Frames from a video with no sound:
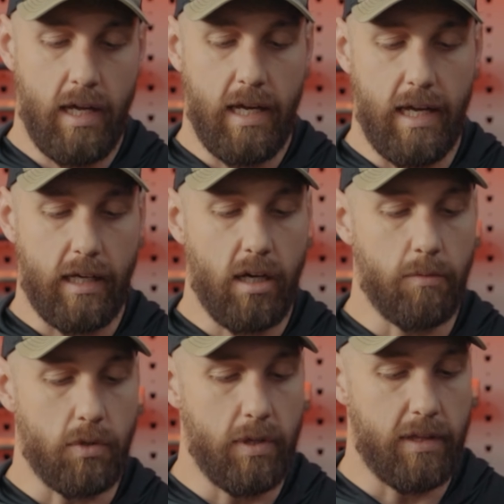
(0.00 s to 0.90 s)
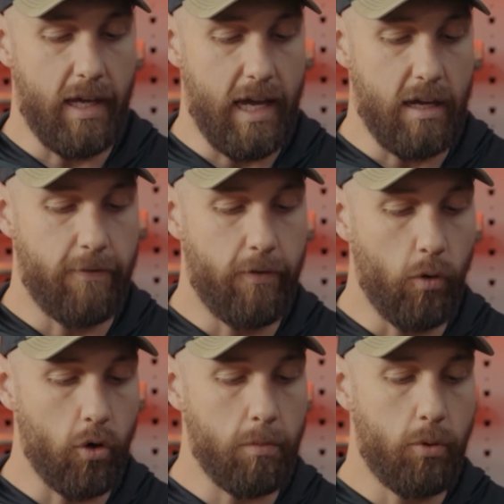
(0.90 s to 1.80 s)
It comes with a
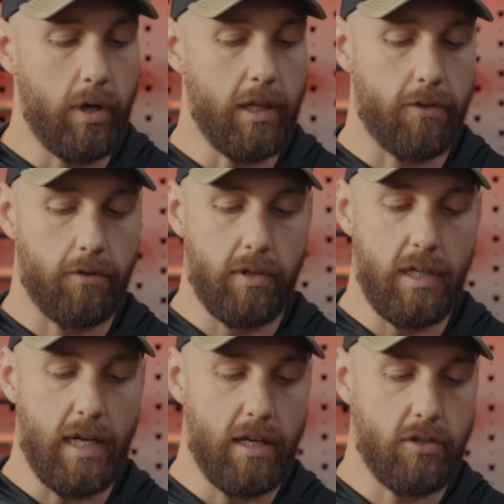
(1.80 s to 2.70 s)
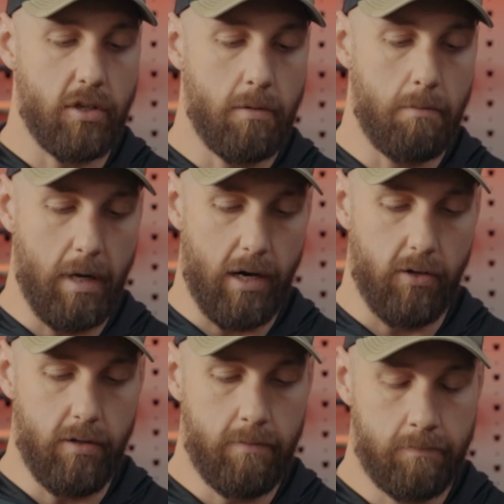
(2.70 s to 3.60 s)
4.3 inch
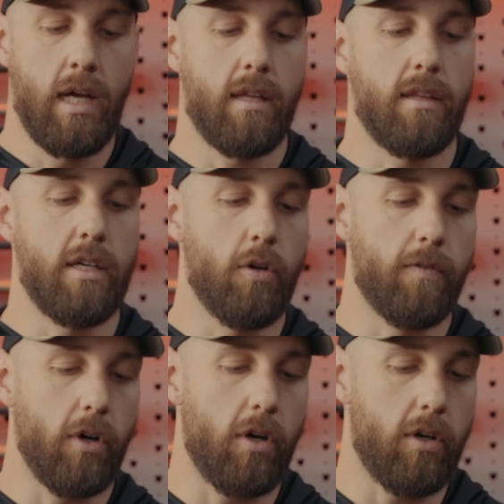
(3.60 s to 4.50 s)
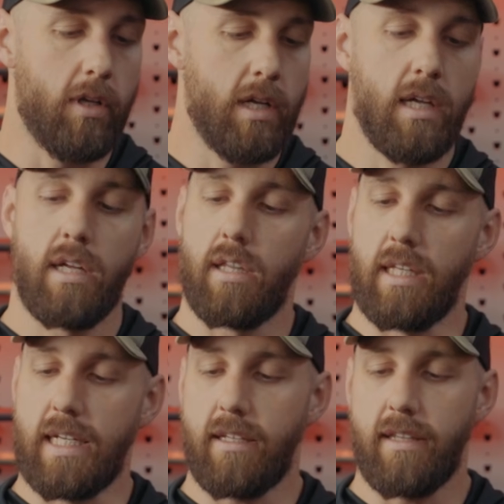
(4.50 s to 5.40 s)
barrel. The overall
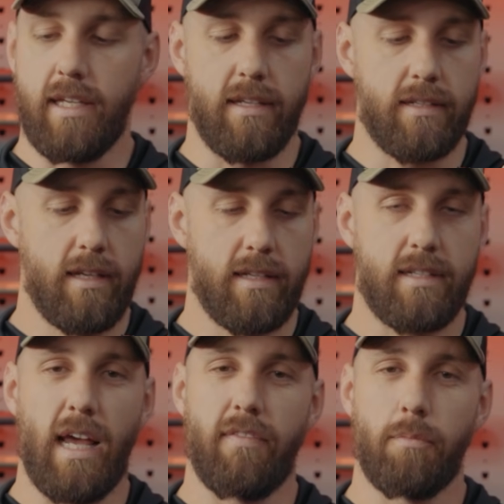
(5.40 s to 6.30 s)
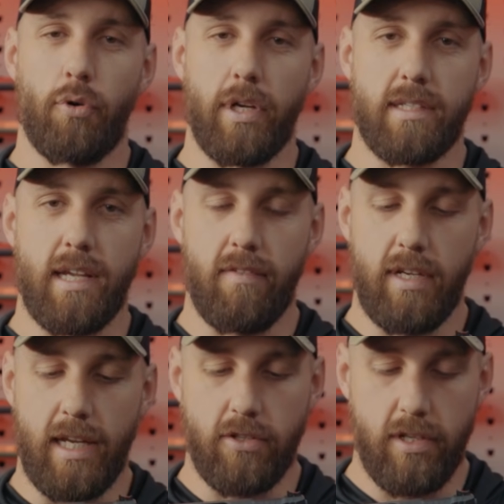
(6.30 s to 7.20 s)
length is 7.7
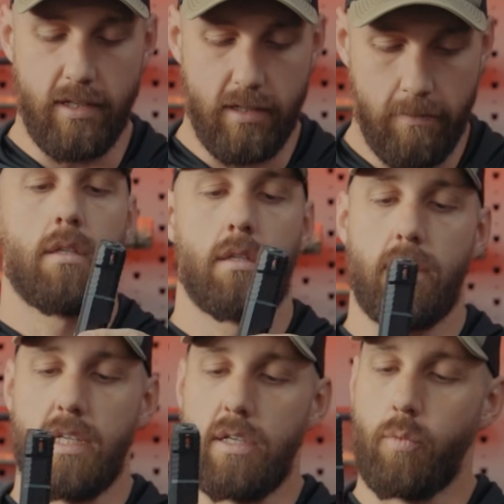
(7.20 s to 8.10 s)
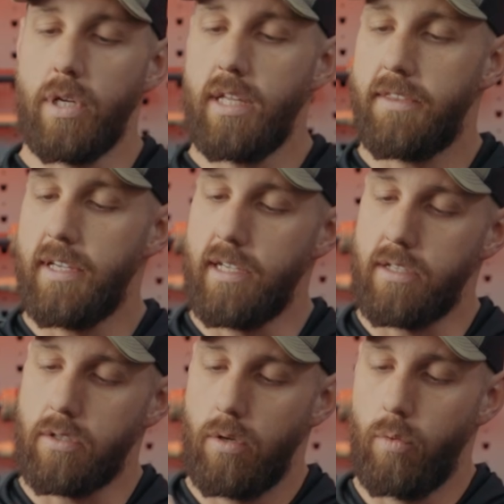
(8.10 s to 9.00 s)
inches. The width
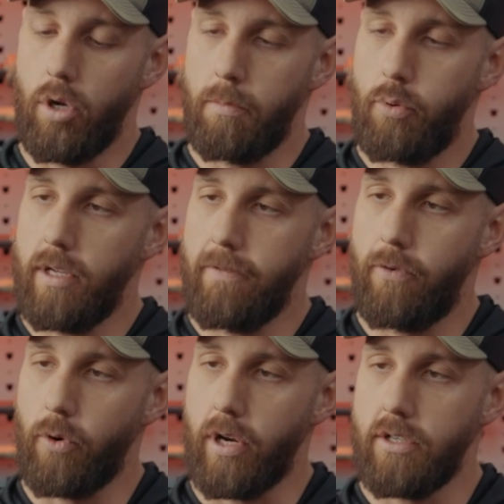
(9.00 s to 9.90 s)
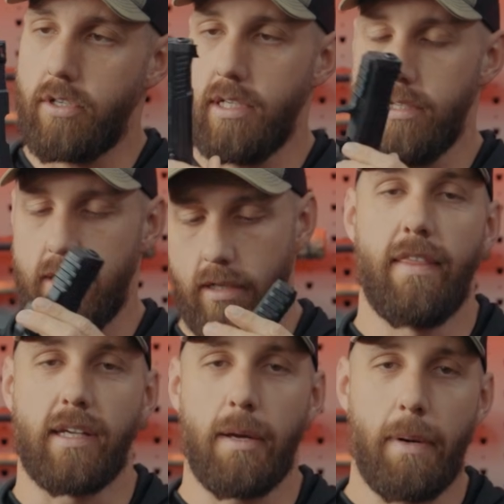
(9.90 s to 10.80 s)
is 1.4 inches, and
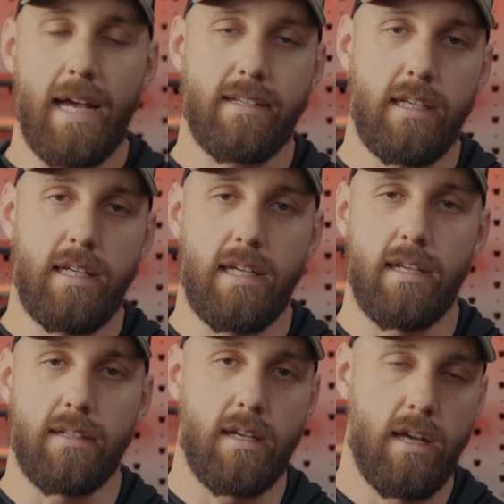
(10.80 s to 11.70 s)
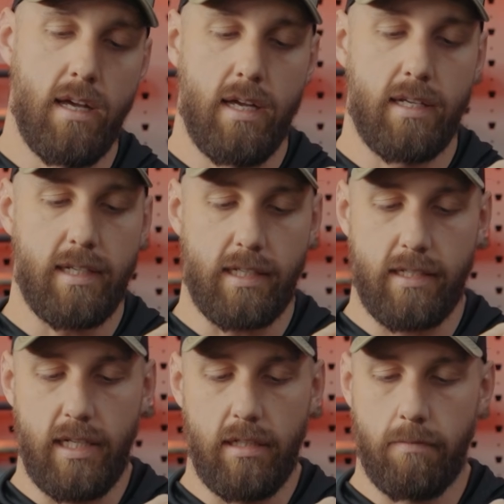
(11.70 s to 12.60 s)
the capacity is
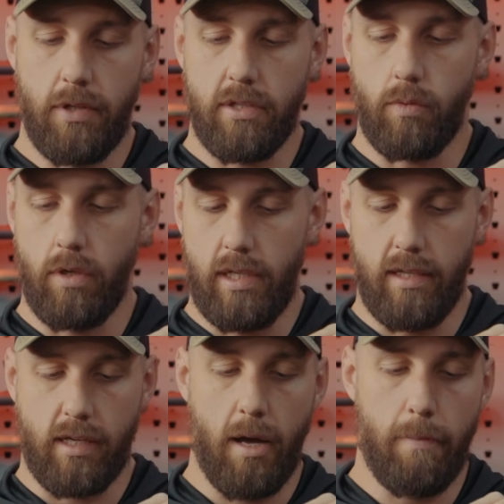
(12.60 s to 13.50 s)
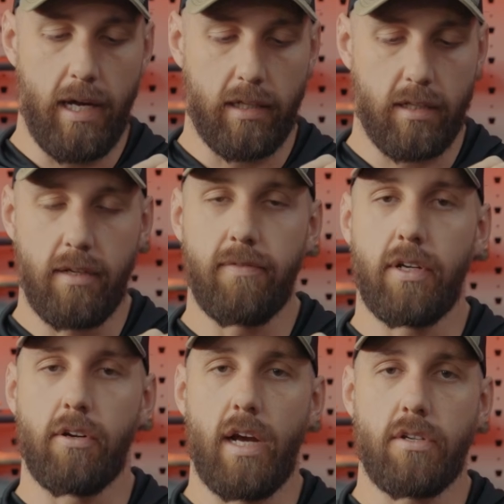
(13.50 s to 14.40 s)
16 plus 1 in the compact
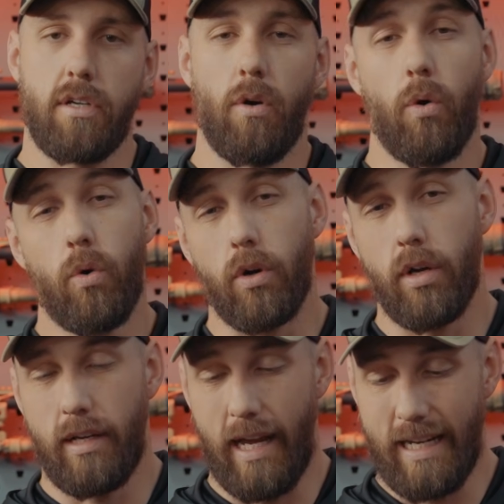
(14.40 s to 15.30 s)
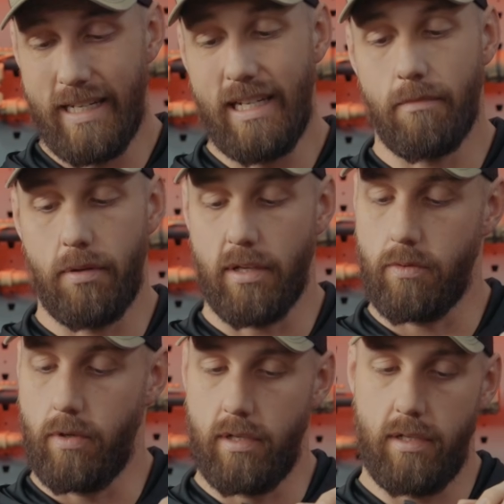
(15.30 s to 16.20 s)
configuration, or 19 plus
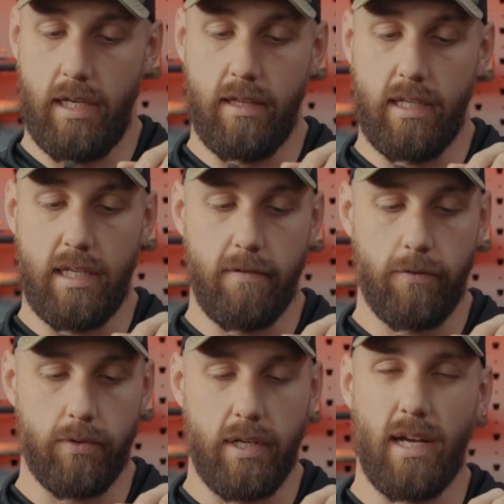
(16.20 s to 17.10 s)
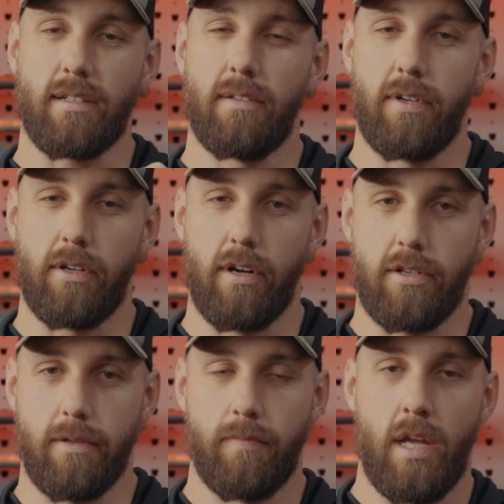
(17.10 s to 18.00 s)
1 in the full-size configuration.